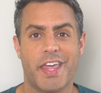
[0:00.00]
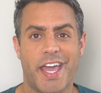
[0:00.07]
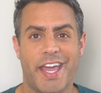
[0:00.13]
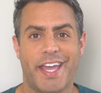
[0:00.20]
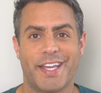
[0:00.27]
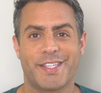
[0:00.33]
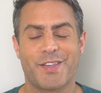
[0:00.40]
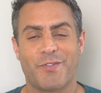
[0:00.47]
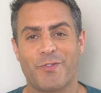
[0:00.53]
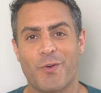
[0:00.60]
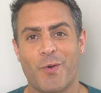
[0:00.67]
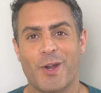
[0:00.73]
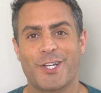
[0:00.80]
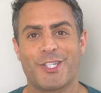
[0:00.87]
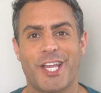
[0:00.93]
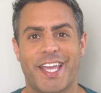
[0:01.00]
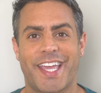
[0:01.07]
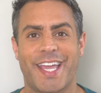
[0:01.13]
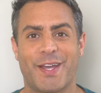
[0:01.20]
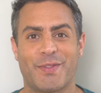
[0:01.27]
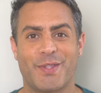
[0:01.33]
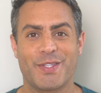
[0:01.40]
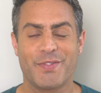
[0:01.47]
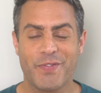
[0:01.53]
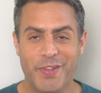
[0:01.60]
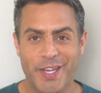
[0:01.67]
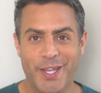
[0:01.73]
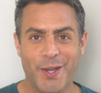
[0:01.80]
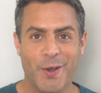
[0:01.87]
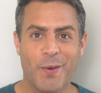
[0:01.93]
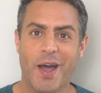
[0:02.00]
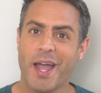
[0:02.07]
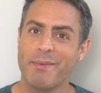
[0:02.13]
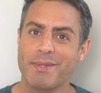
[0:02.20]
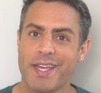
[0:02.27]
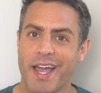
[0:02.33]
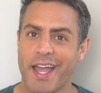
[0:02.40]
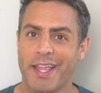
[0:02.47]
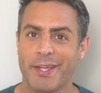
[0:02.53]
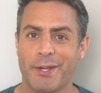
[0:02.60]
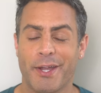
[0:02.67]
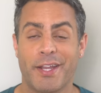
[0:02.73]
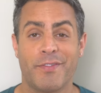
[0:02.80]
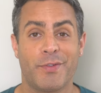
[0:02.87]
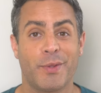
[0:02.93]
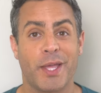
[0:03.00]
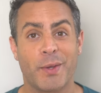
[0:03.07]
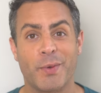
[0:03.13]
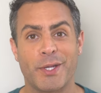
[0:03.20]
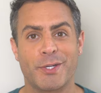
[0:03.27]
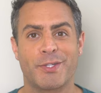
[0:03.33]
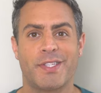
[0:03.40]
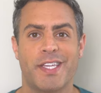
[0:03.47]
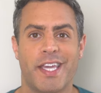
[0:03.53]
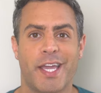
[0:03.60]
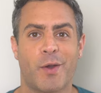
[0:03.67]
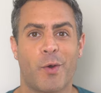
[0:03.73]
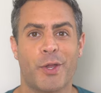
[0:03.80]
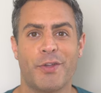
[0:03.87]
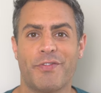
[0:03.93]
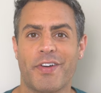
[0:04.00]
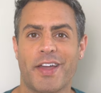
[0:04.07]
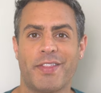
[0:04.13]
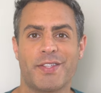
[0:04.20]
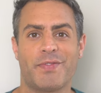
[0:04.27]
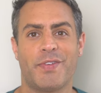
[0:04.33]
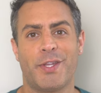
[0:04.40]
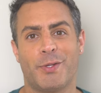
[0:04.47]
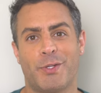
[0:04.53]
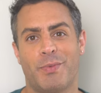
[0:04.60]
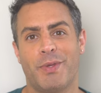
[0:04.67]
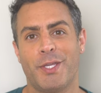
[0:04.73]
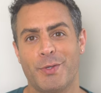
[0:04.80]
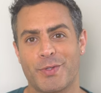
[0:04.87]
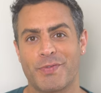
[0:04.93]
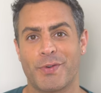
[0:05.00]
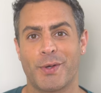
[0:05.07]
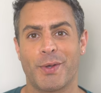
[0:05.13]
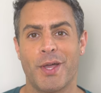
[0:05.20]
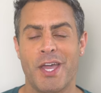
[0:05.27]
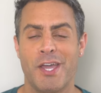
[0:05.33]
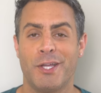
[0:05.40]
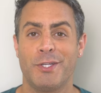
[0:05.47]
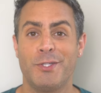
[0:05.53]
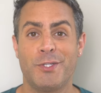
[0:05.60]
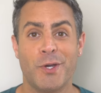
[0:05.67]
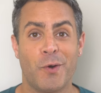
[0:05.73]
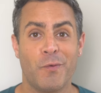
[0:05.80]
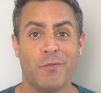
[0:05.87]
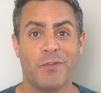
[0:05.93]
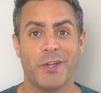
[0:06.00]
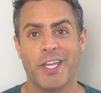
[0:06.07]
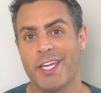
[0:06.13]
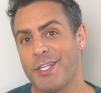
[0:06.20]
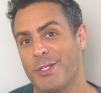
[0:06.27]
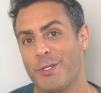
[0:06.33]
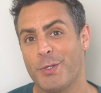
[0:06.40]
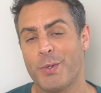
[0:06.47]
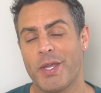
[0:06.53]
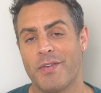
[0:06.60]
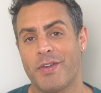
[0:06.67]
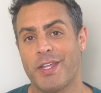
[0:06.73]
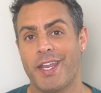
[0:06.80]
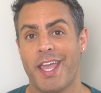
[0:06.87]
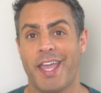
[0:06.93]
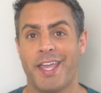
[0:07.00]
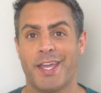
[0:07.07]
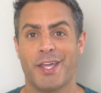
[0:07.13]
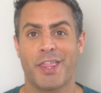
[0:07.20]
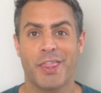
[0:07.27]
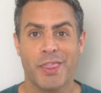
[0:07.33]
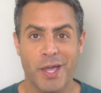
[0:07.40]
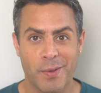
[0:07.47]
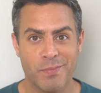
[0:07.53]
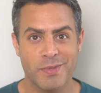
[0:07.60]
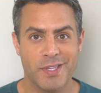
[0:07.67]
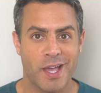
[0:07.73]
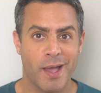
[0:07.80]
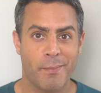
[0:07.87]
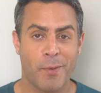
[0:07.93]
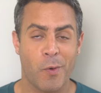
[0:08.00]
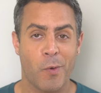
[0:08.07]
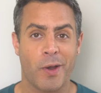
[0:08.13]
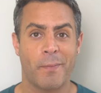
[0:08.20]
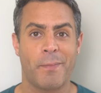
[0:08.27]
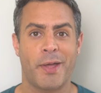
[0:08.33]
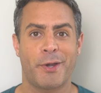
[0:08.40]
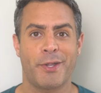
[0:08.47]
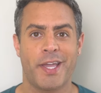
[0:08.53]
Thanks for checking out this video. I'm Tyler, and if you like what you're seeing or you find this video to be useful, don't forget to give it a thumbs up, or better